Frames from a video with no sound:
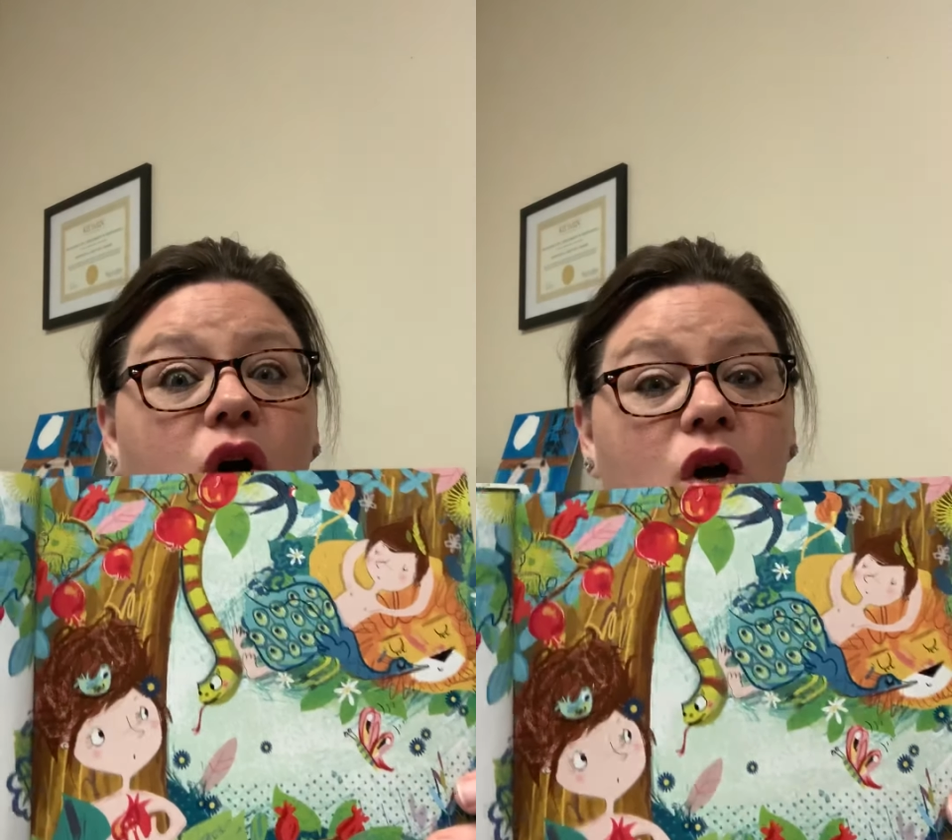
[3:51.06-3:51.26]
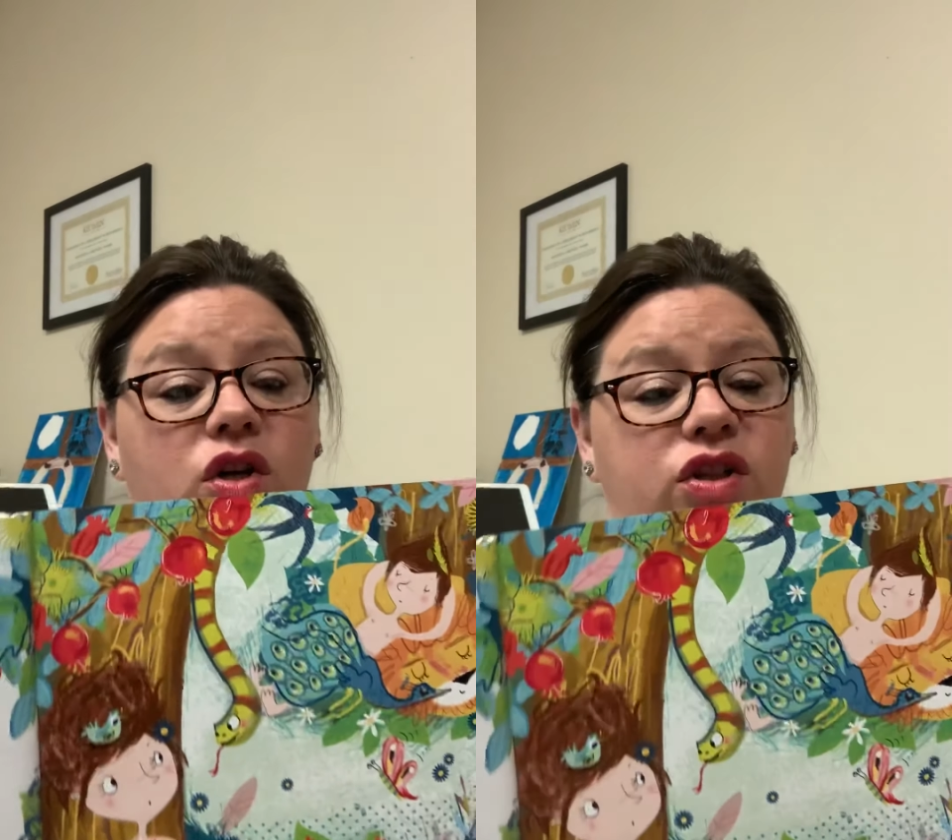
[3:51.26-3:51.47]

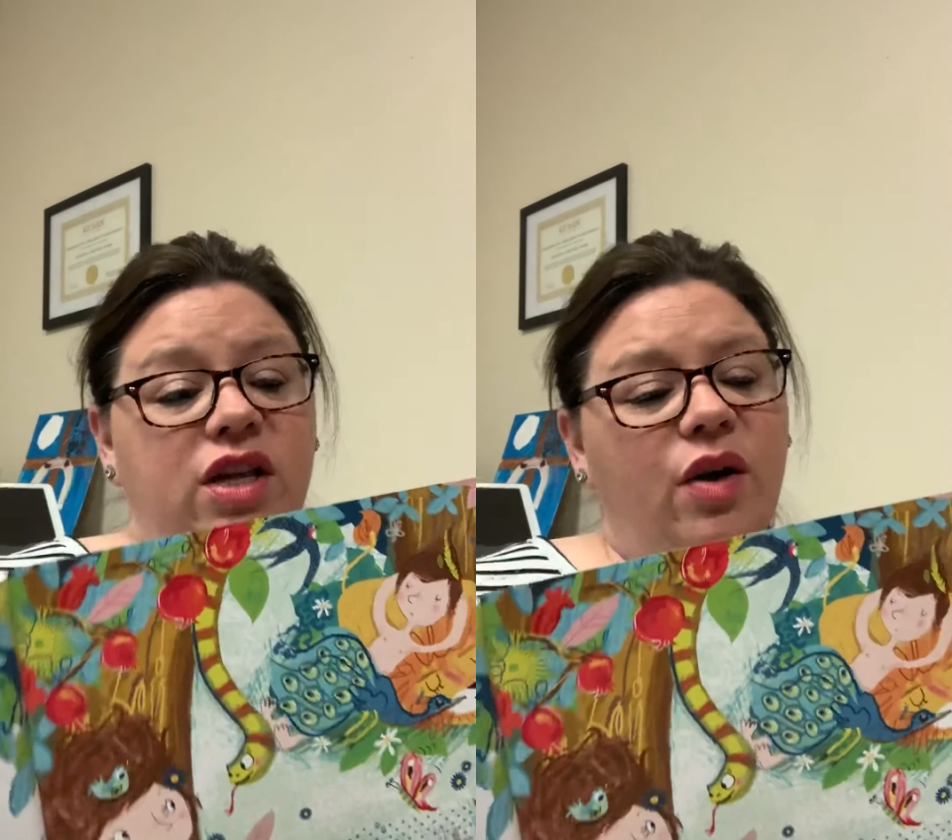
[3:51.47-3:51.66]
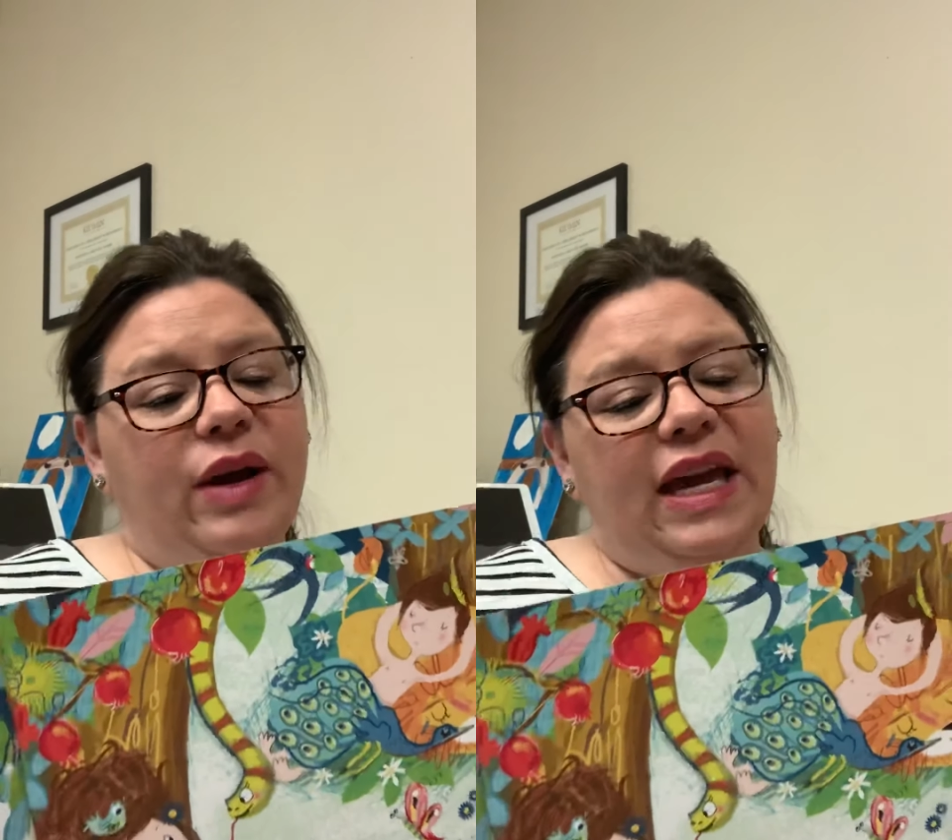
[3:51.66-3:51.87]

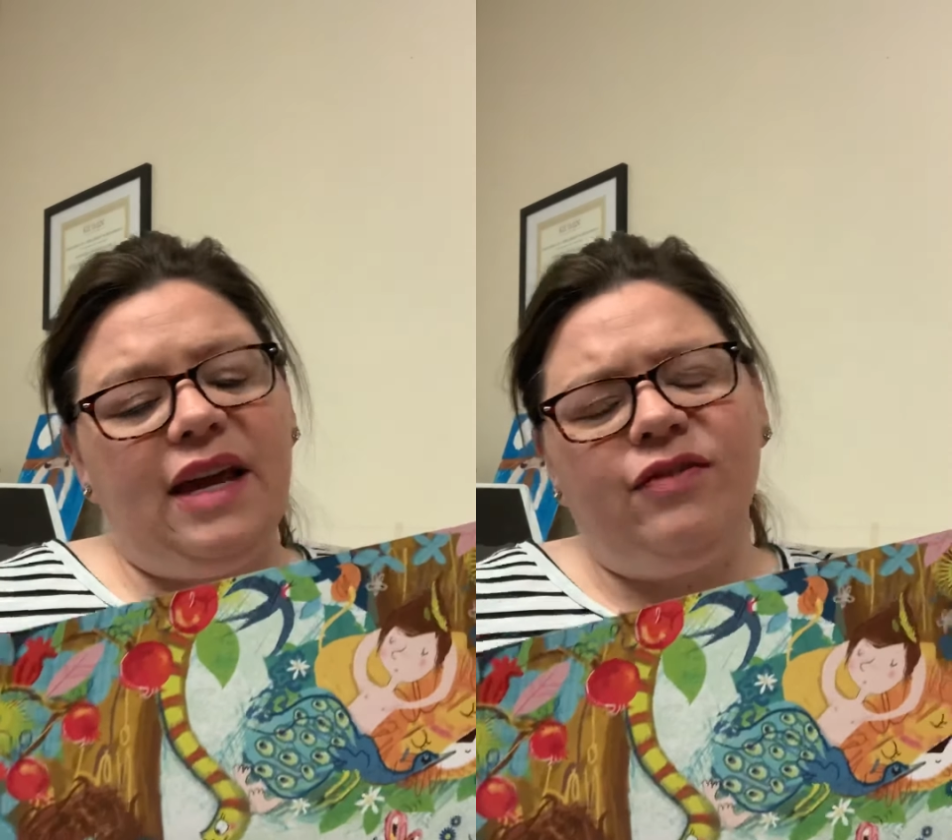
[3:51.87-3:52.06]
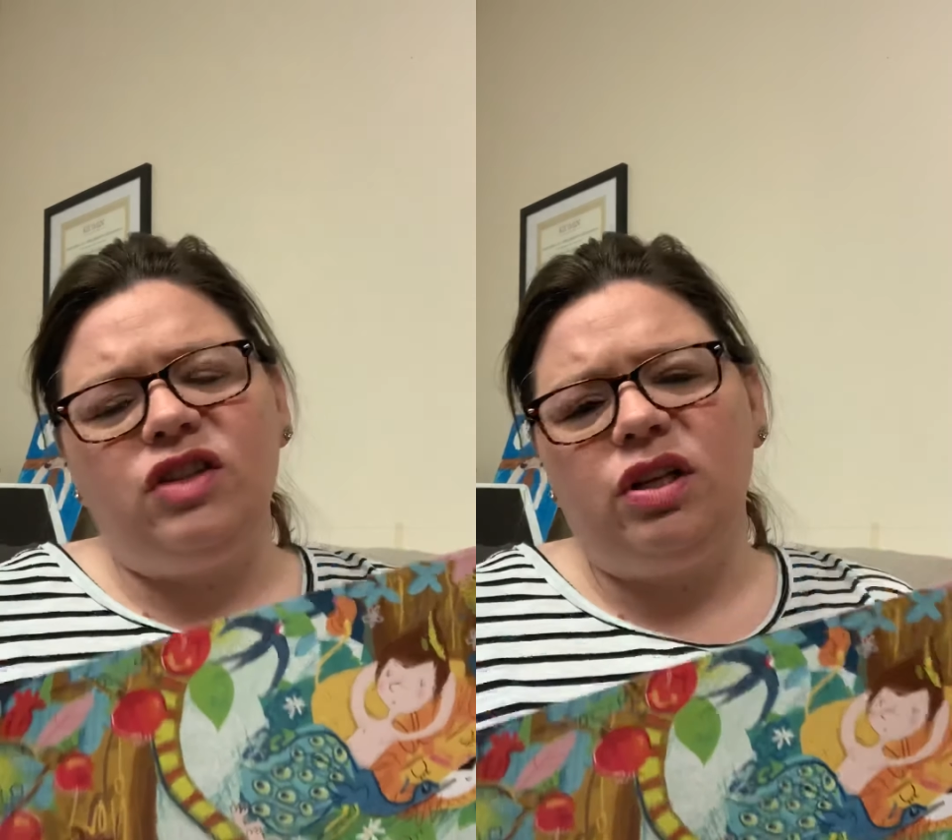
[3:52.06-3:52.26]
So
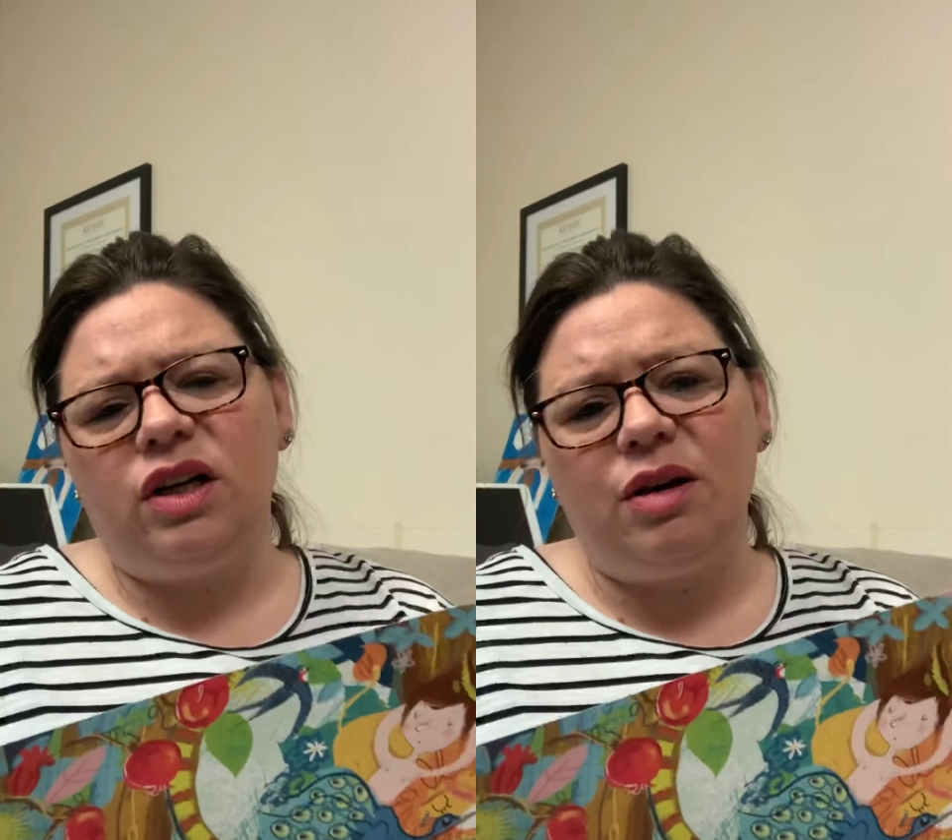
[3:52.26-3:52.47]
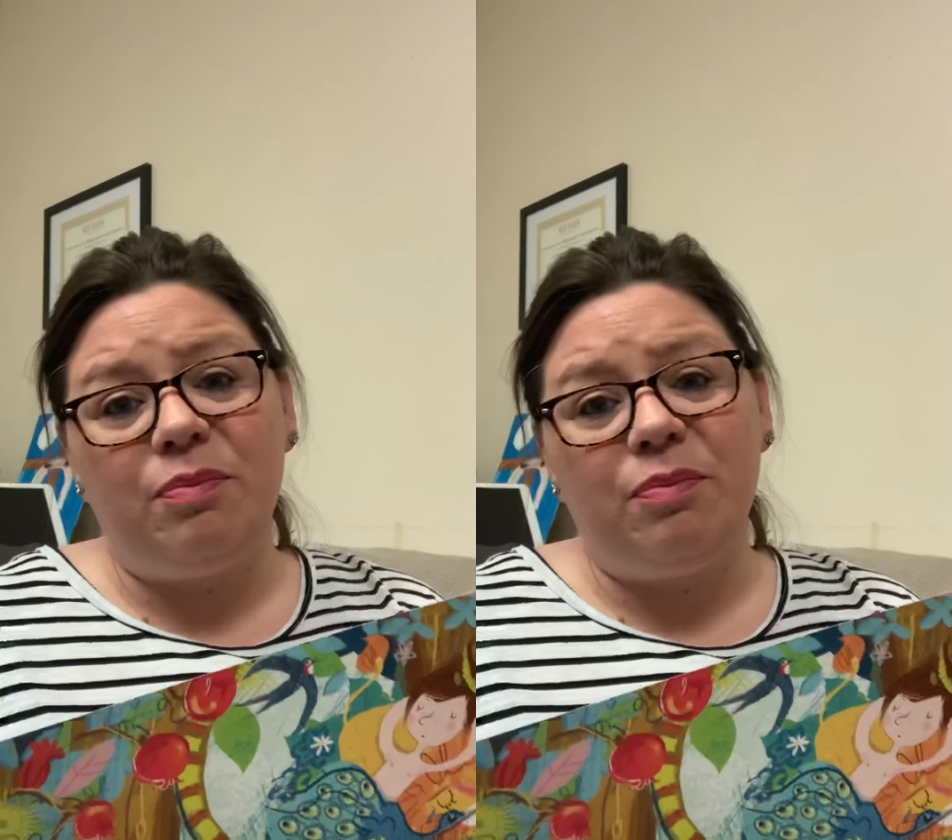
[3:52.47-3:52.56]
Eve took a